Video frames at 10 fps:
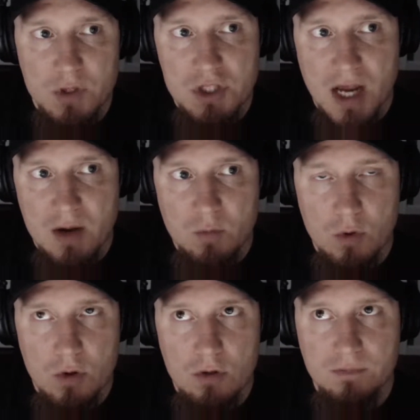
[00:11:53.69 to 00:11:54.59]
which
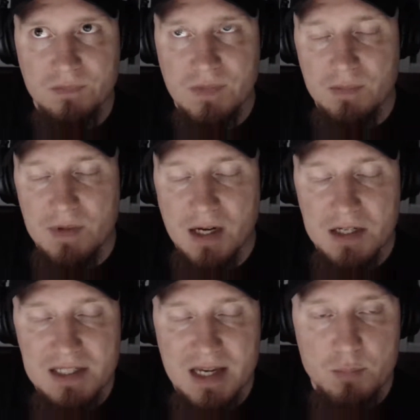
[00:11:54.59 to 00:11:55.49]
I'm not
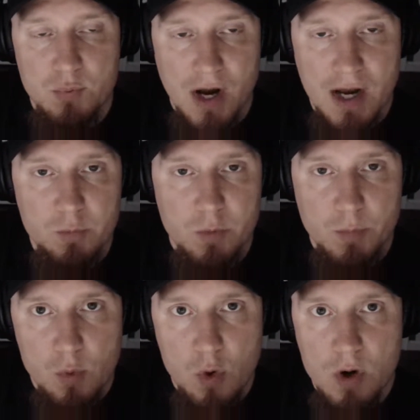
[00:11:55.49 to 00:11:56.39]
going to say break
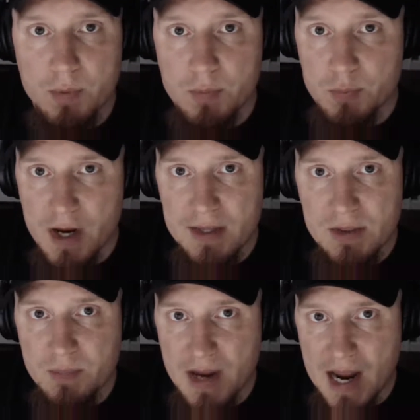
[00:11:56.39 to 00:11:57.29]
rapport, but break
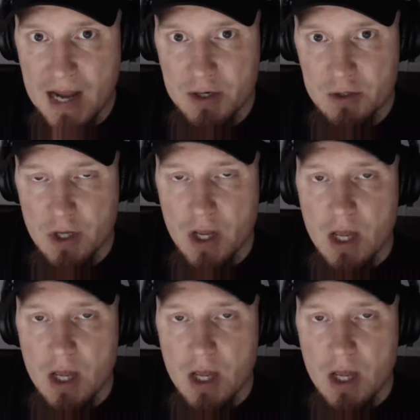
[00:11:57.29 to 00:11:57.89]
the pattern.